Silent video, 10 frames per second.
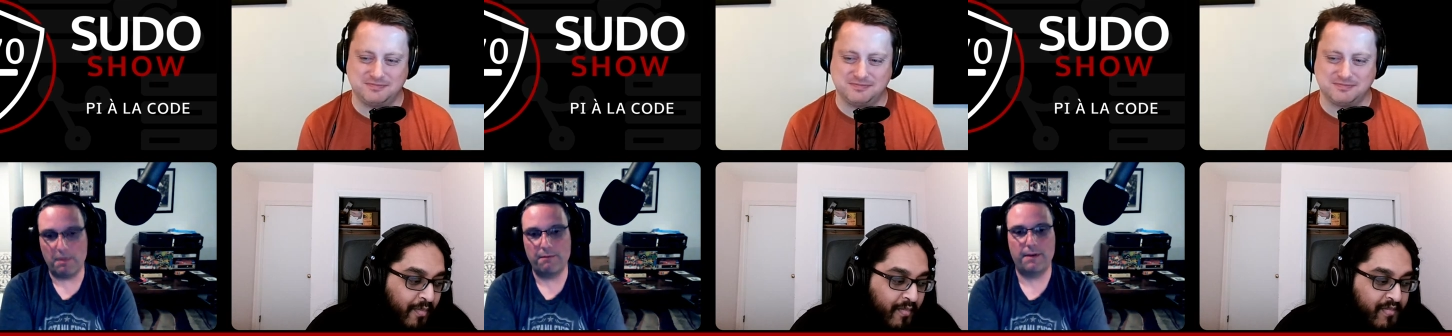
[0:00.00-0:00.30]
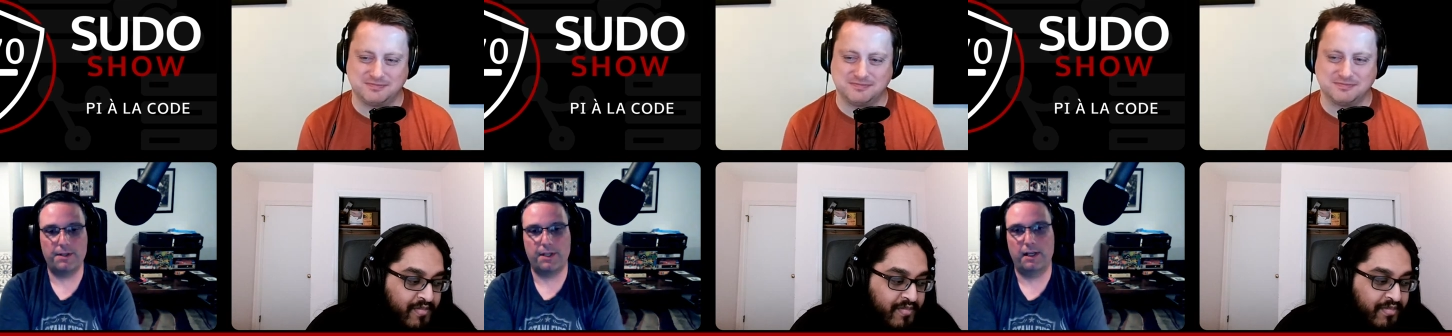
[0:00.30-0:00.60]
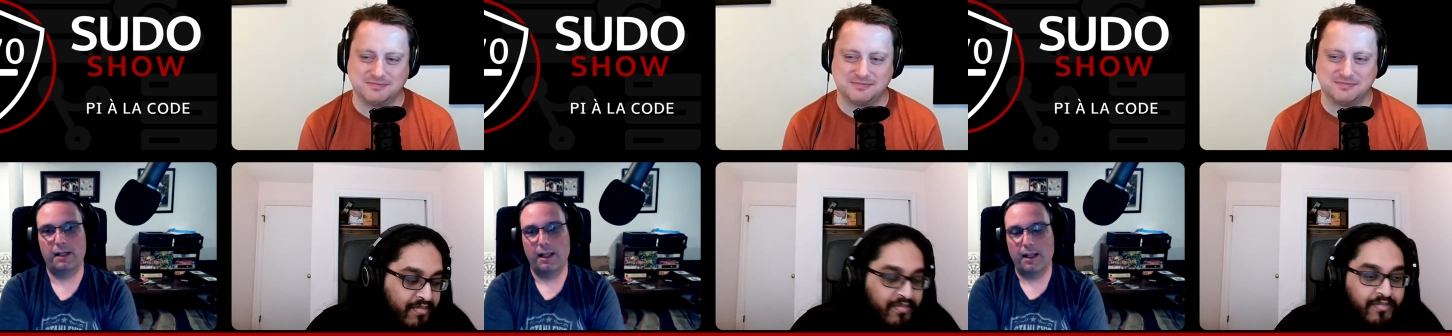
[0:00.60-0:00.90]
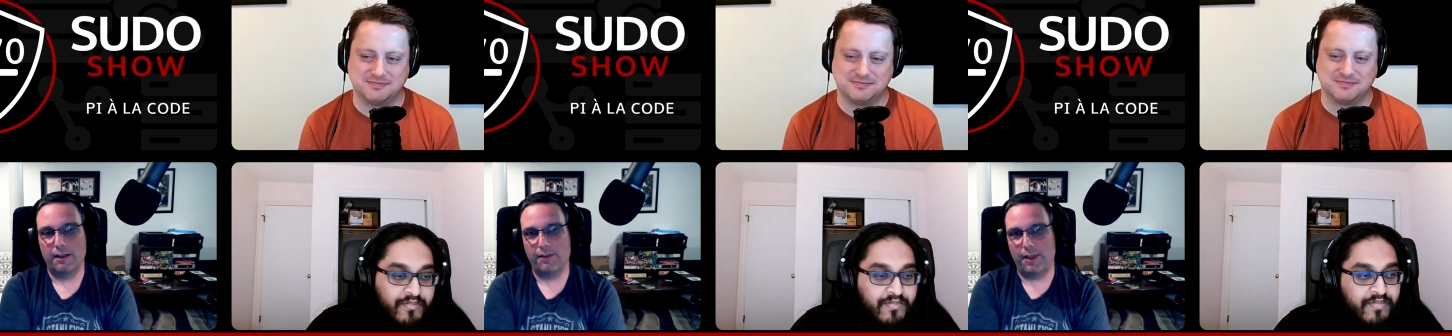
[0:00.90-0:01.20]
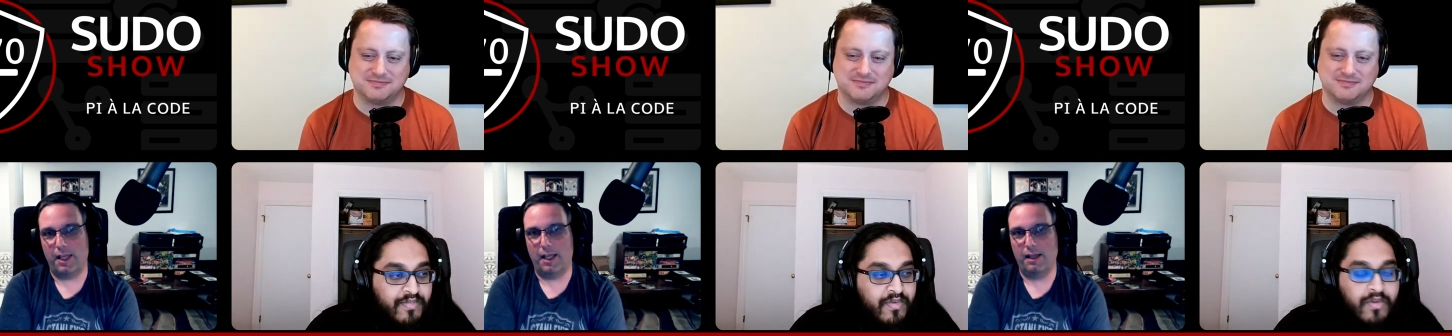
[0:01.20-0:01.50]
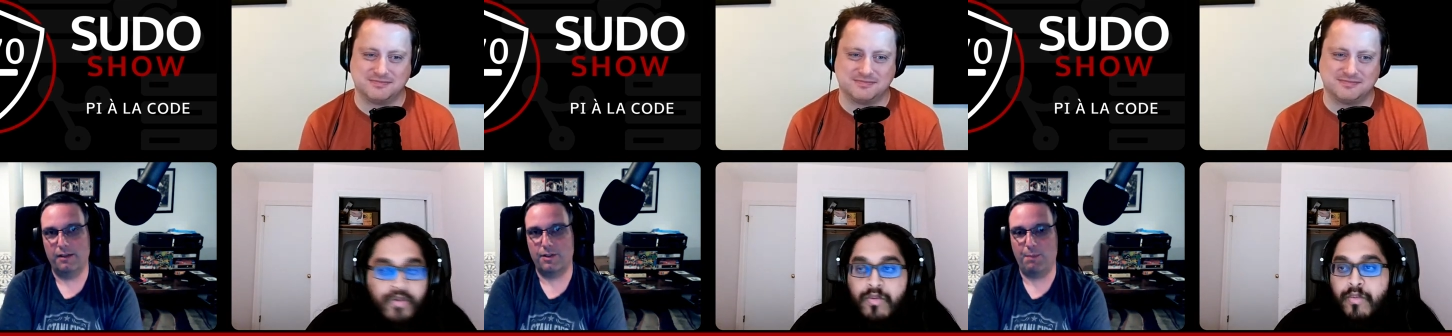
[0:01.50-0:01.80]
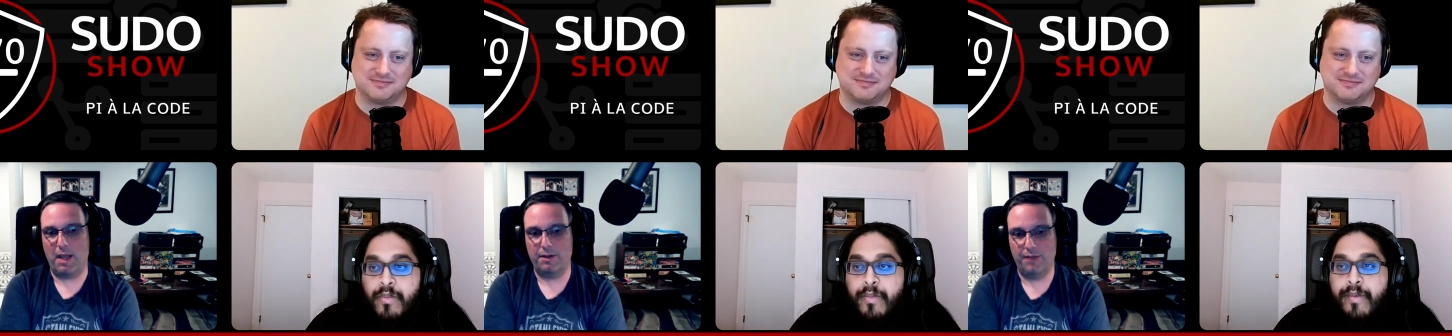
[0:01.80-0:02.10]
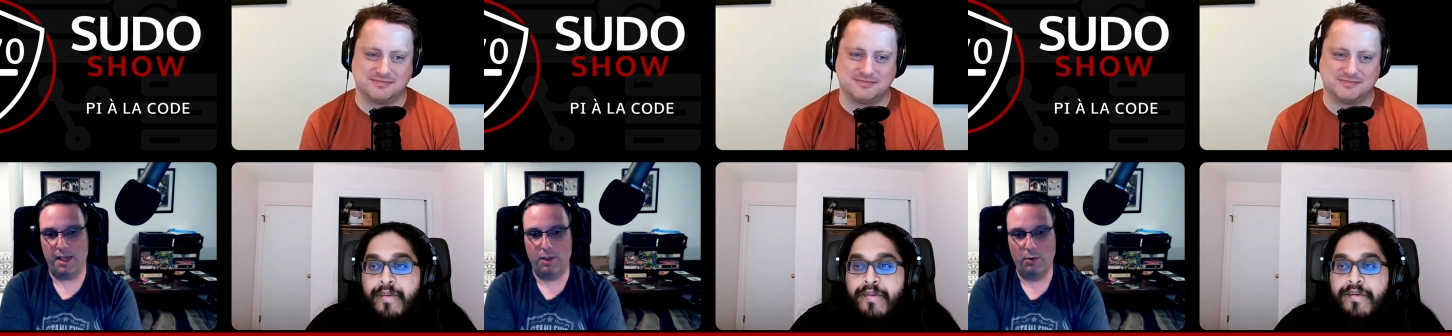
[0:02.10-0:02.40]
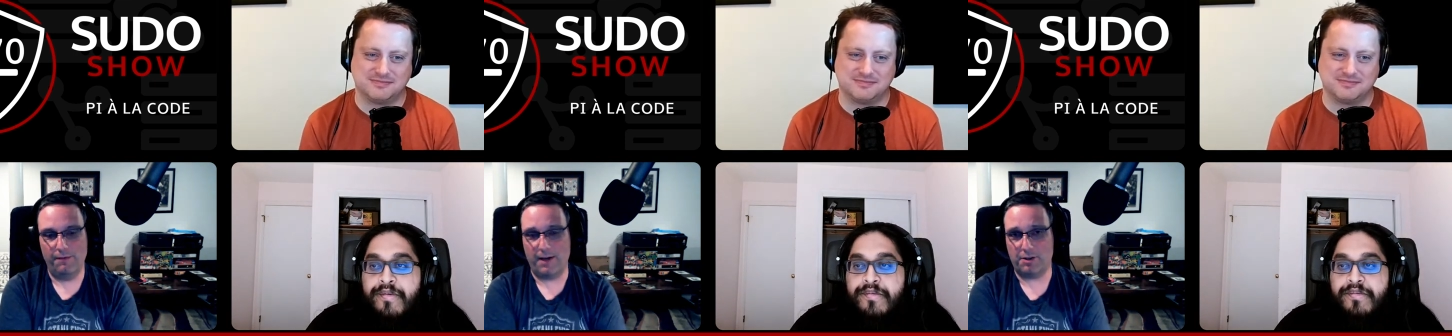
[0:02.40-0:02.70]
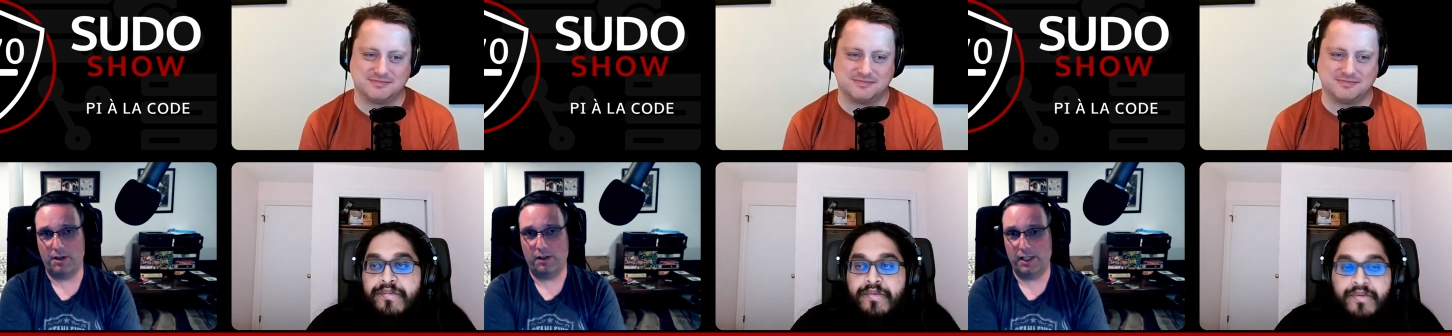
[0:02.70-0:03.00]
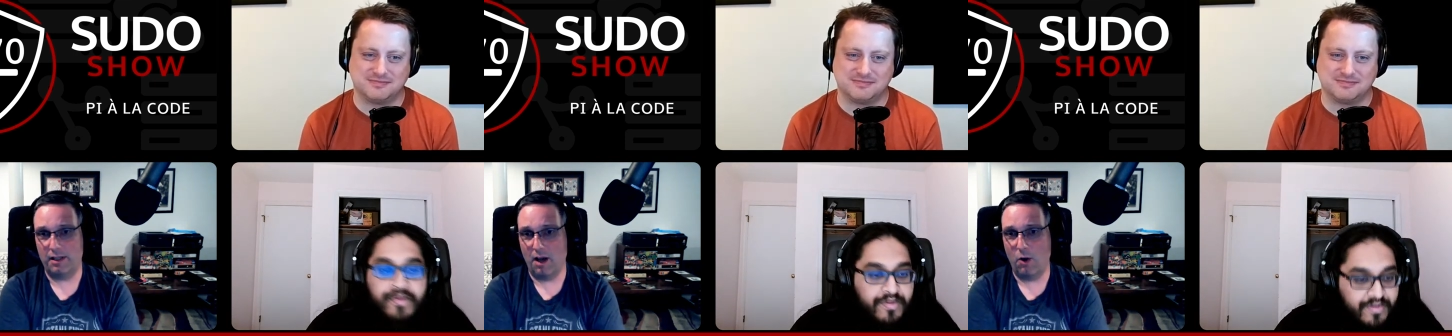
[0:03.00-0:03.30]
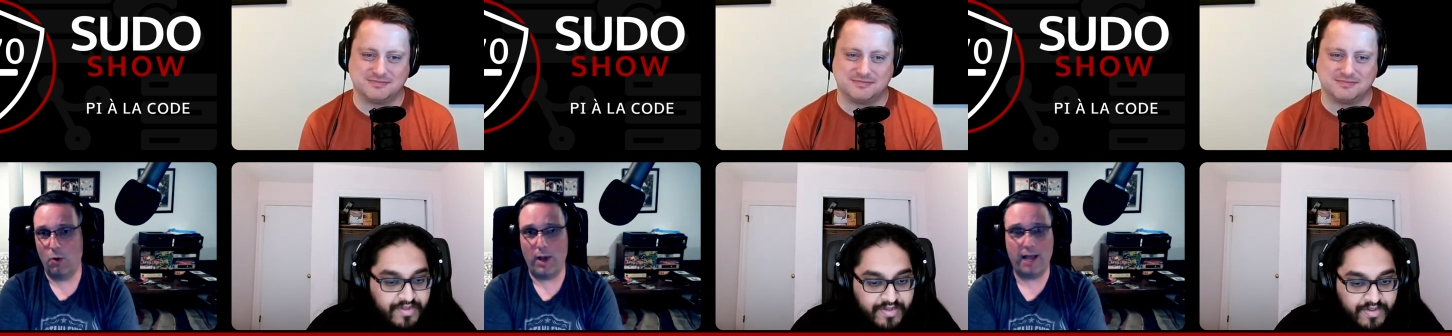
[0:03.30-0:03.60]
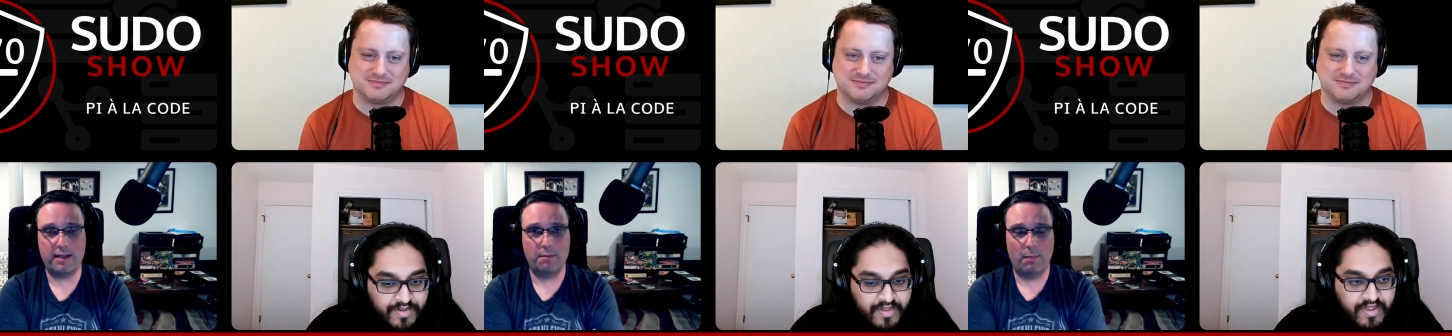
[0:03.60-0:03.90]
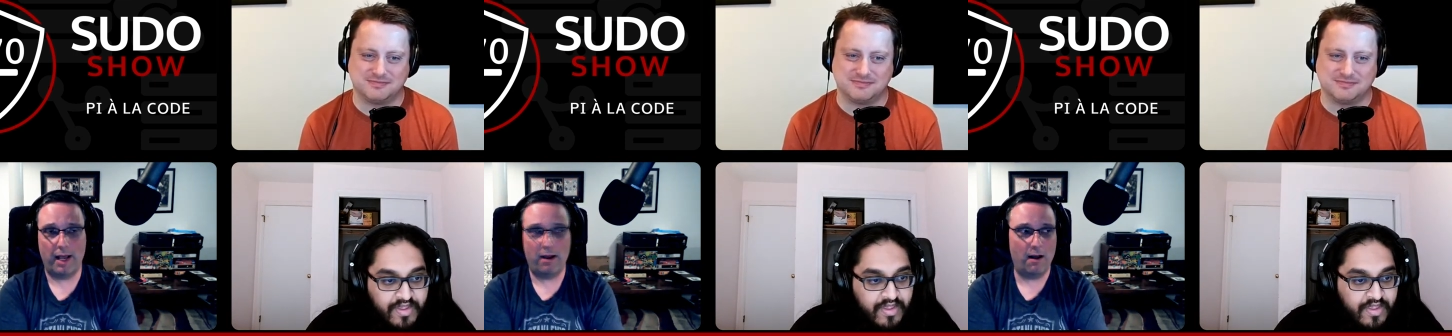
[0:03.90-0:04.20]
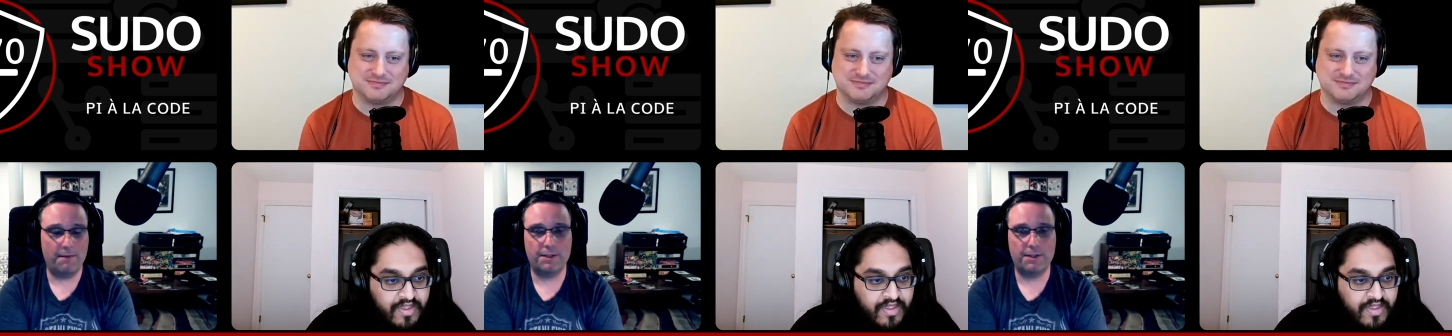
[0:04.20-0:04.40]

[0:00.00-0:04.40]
Speaker 1: and visit the space that you affectionately know in my office